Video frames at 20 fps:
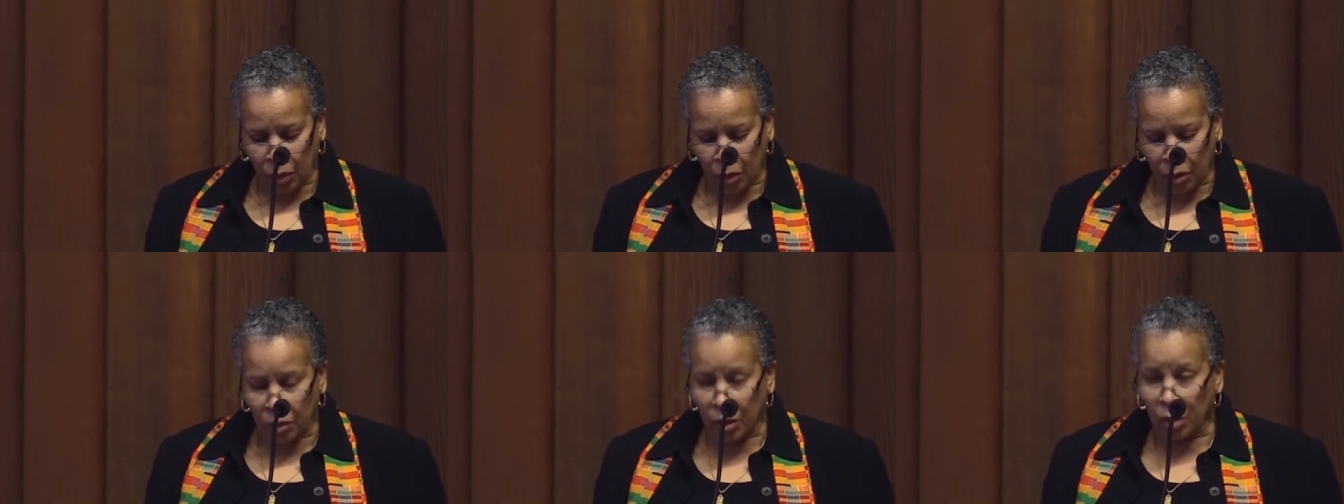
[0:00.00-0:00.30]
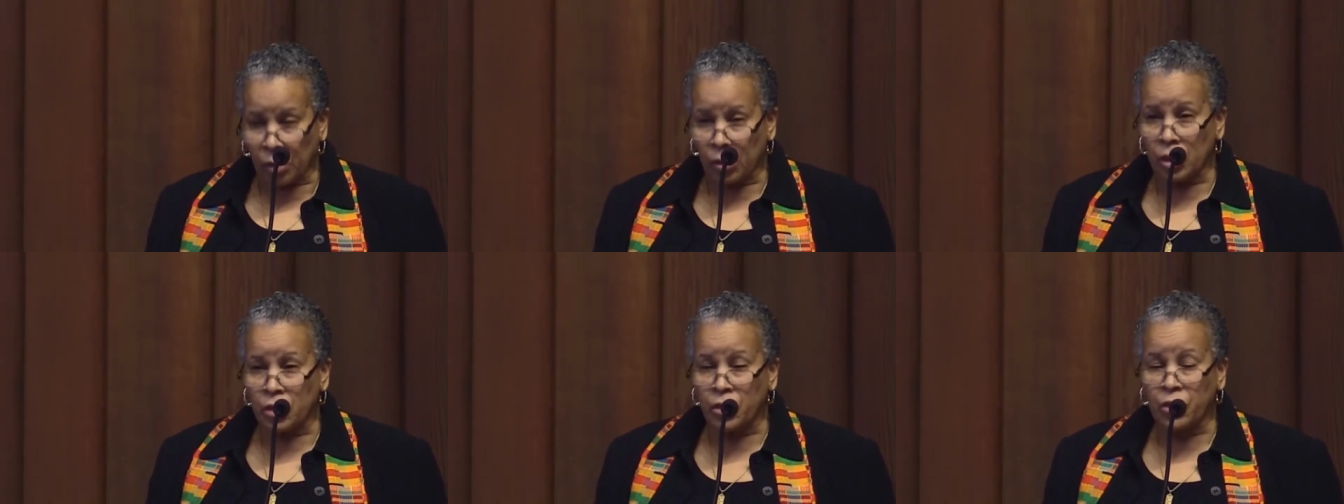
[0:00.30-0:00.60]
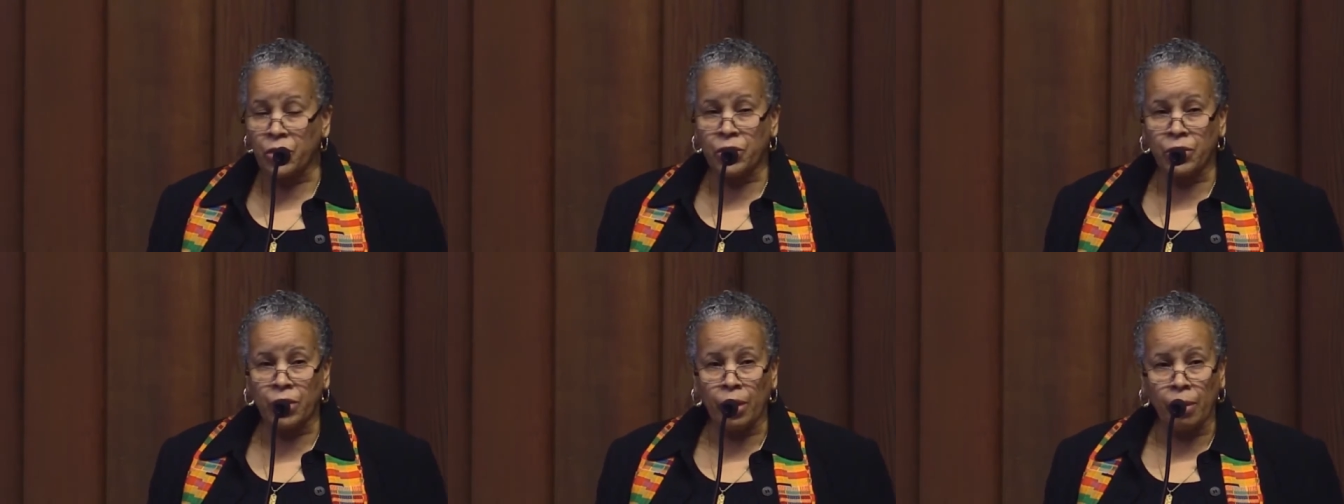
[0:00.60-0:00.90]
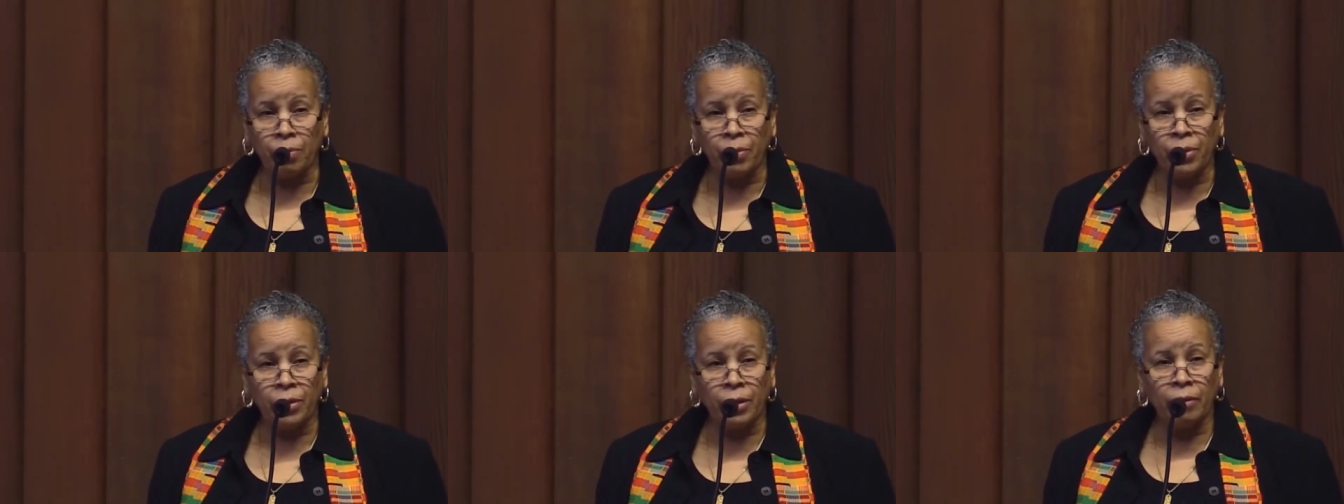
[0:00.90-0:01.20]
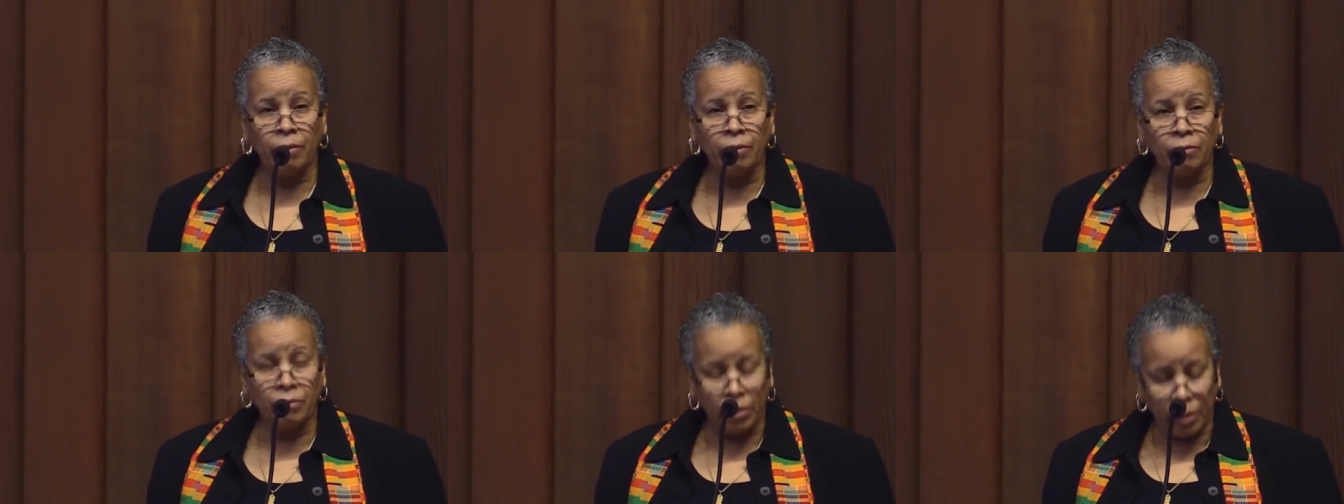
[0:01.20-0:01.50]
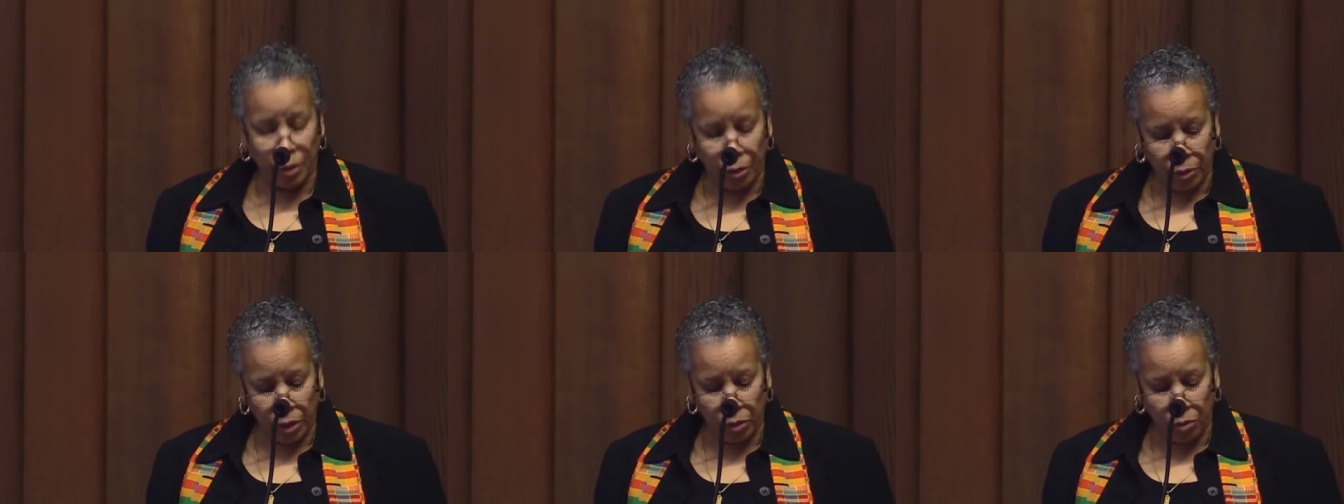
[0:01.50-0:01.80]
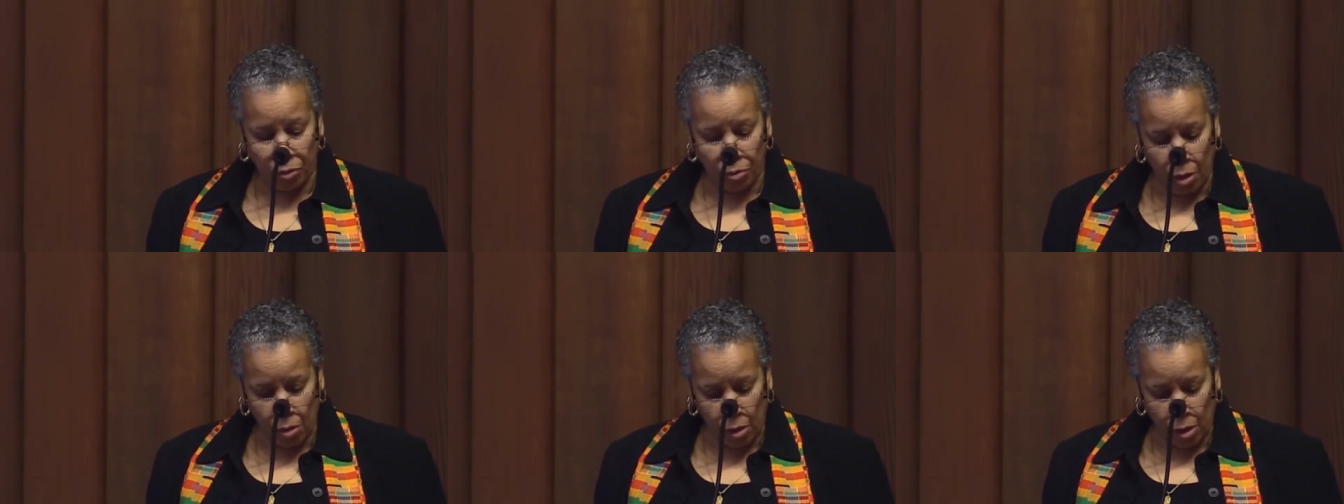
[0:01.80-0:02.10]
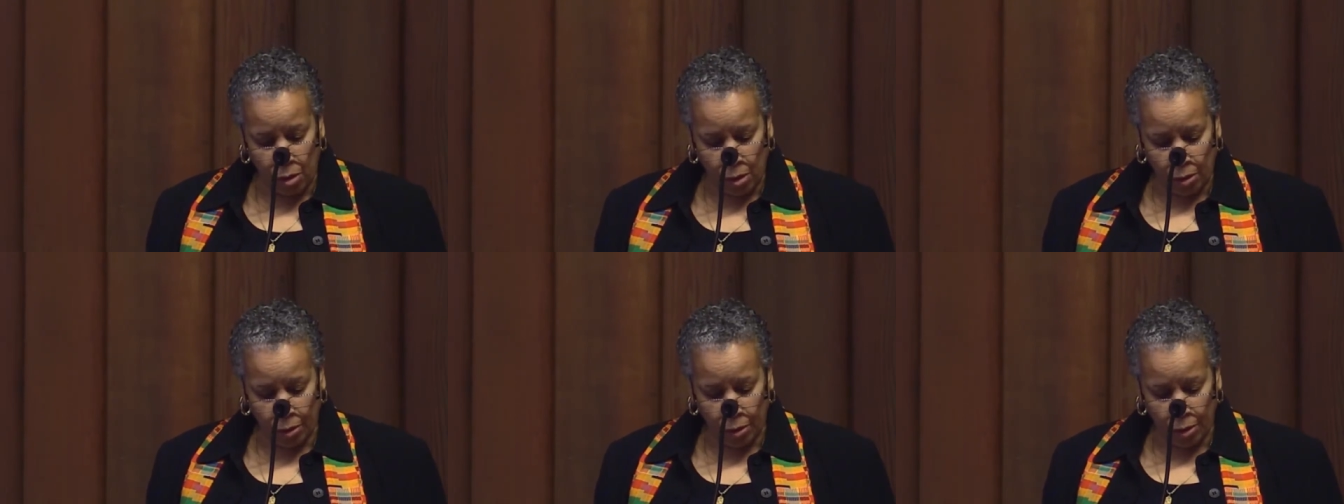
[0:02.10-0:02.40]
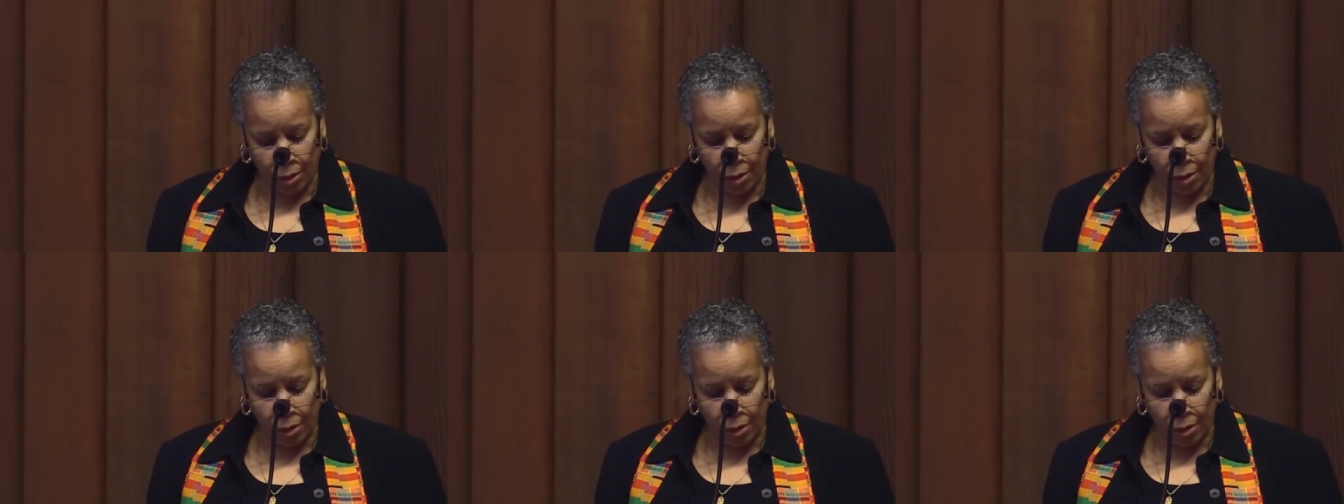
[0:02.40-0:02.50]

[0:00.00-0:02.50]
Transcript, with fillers: There is something very wrong